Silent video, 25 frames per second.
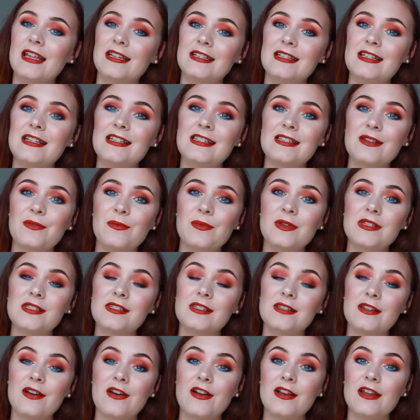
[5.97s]
This was
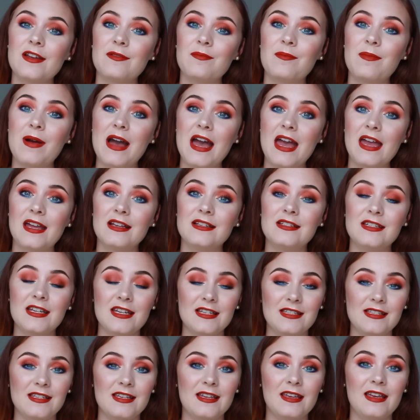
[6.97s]
started by
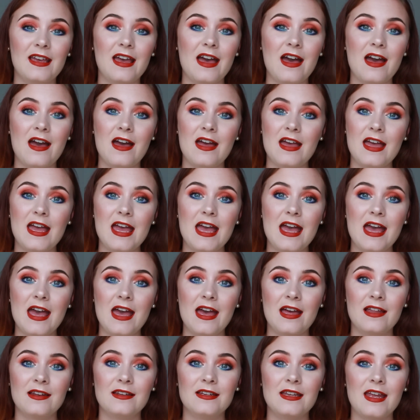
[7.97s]
Jessica
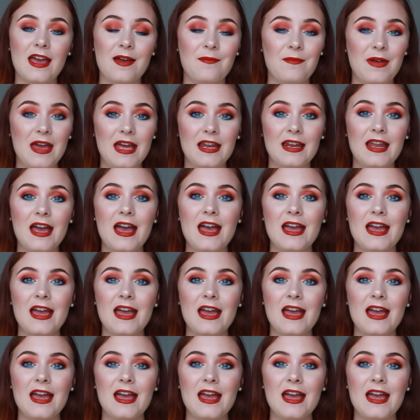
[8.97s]
and Amanda,